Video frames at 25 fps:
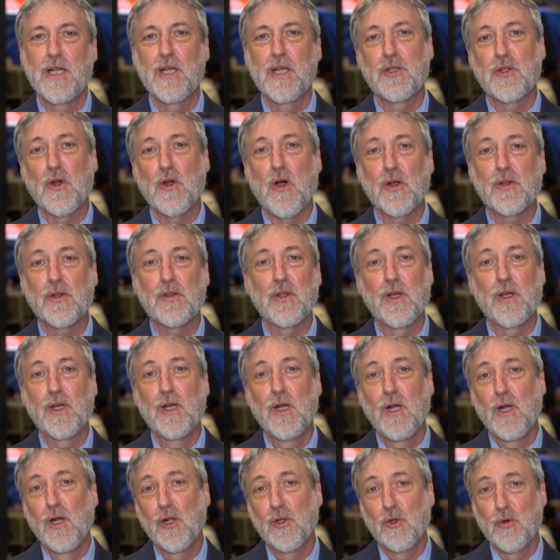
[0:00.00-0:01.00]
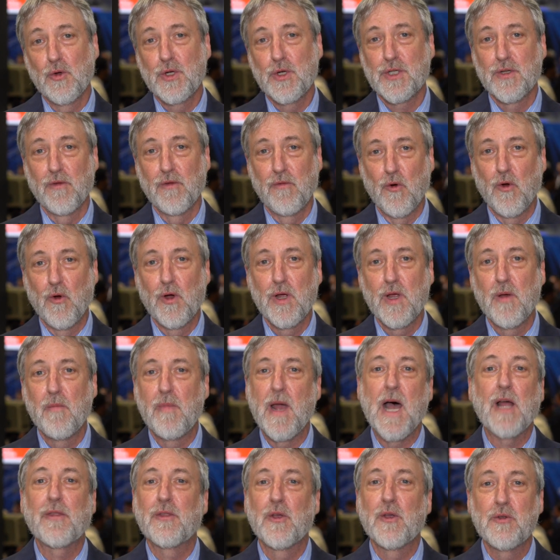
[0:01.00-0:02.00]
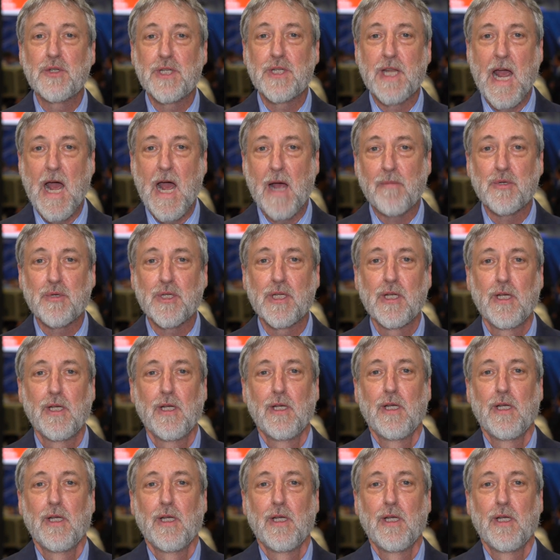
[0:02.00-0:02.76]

to talk to Luke Savoie about those gaps